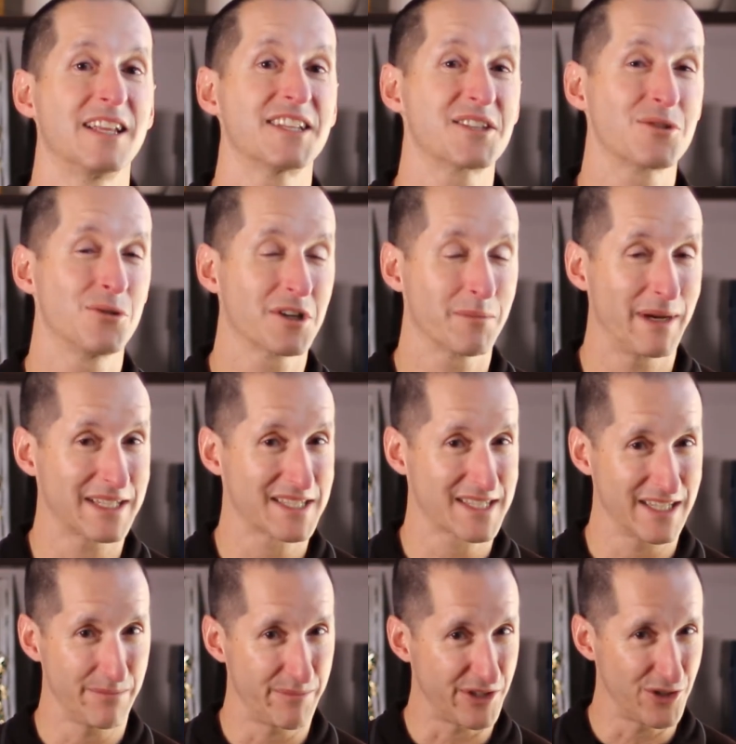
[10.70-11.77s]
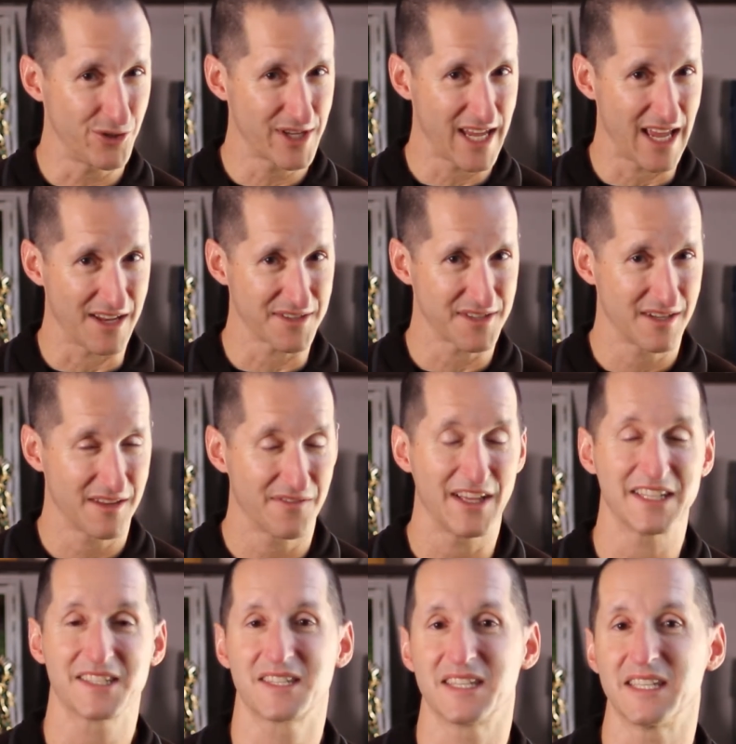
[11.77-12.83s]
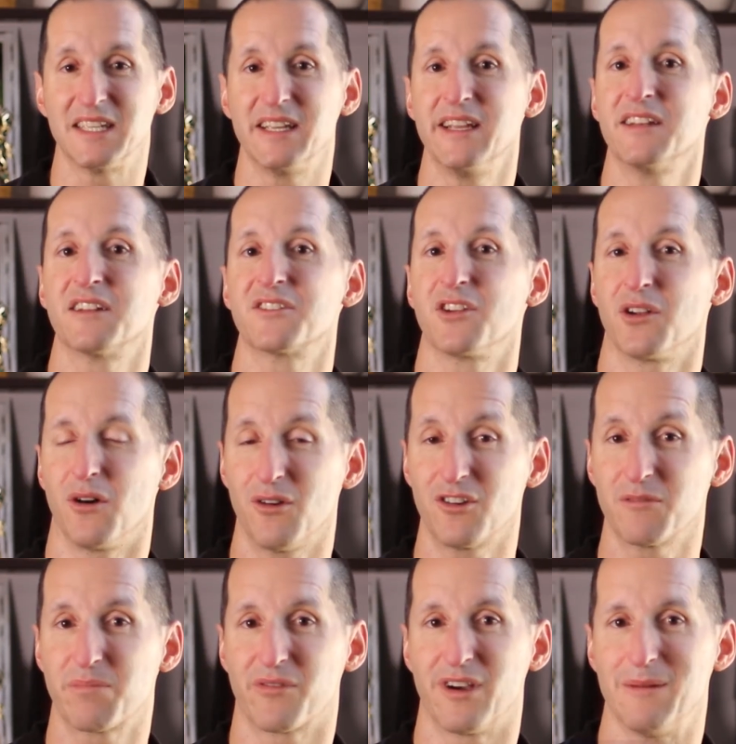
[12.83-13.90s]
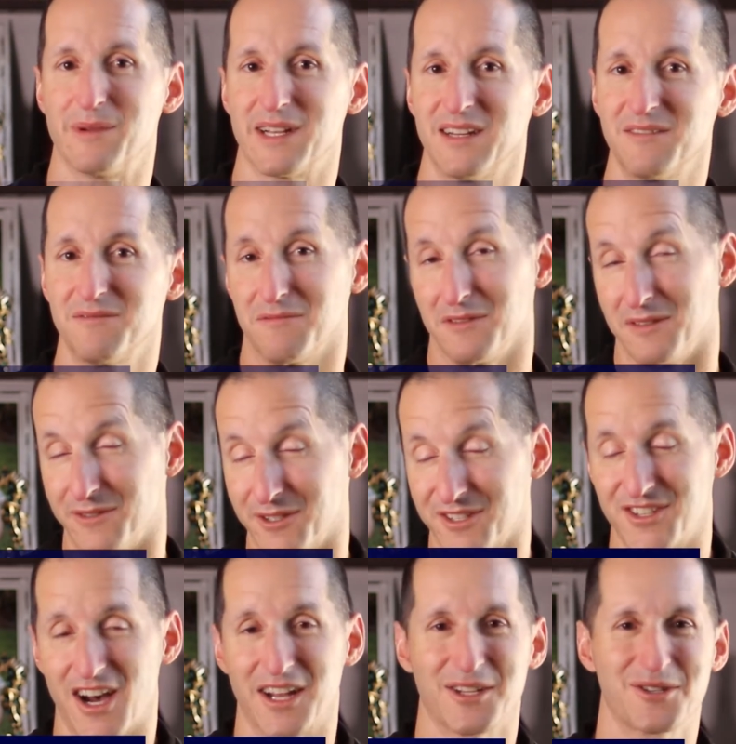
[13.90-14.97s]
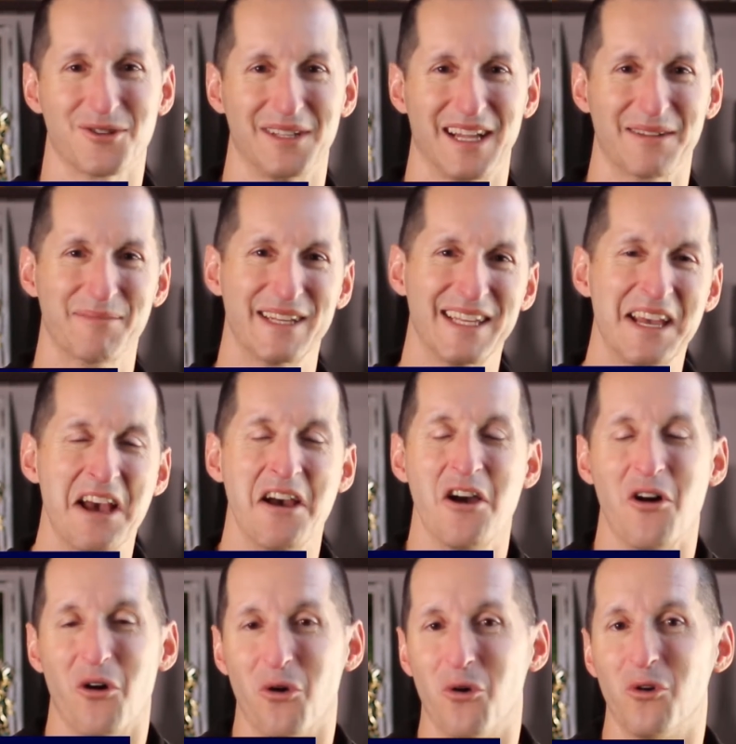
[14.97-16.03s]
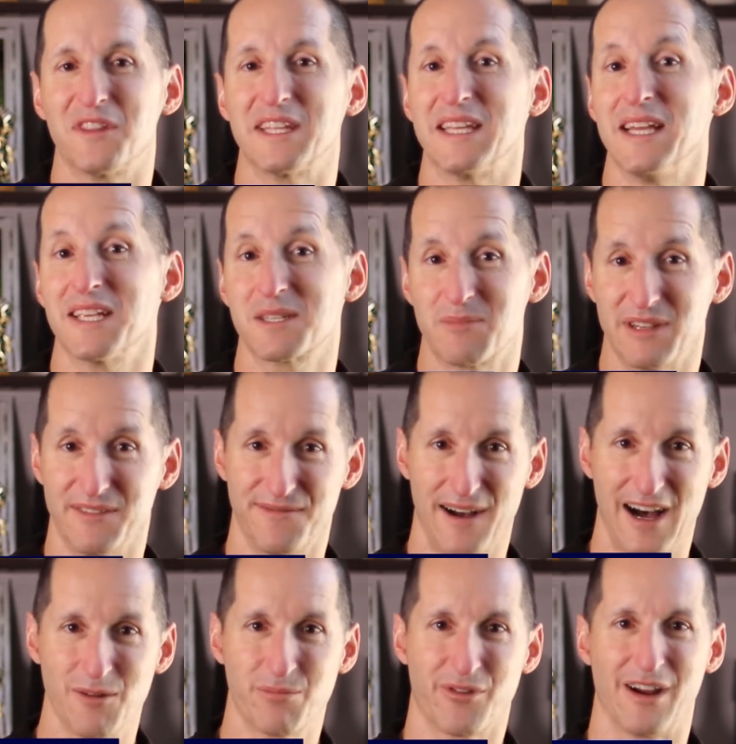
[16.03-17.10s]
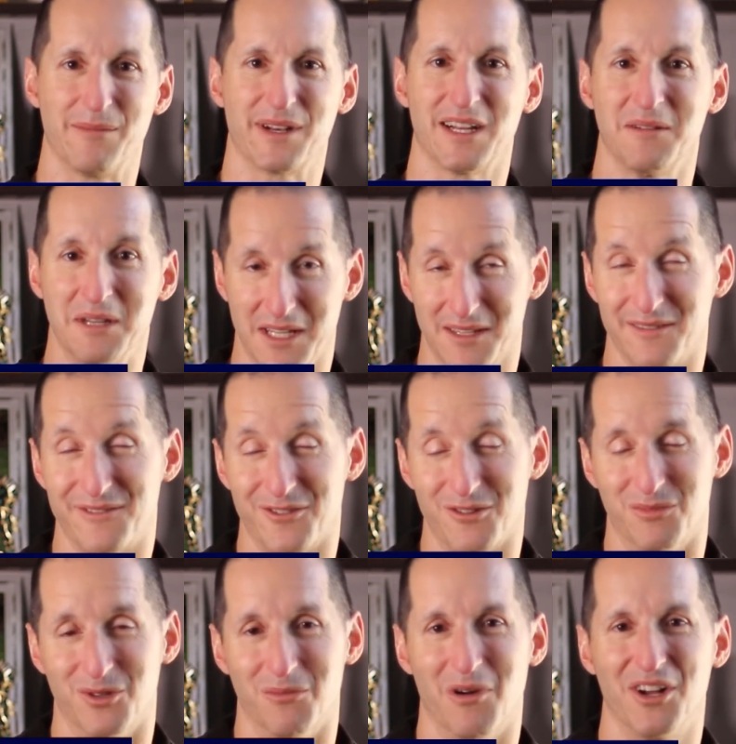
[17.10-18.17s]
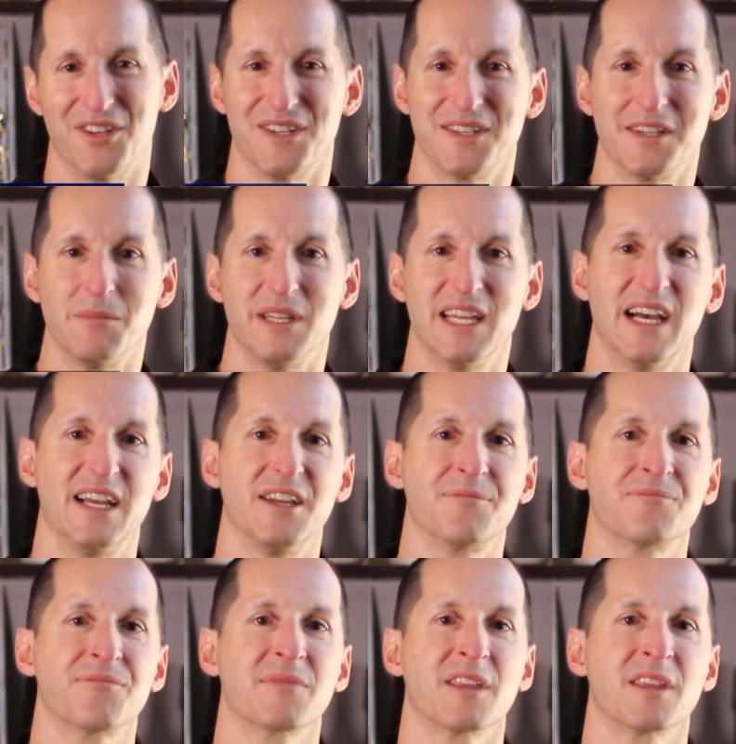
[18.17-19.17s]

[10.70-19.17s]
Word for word: Let's talk about CPU count. That's the init.ora parameter, if you're a dinosaur like me, or the SP file parameter, if you're a more modern DBA.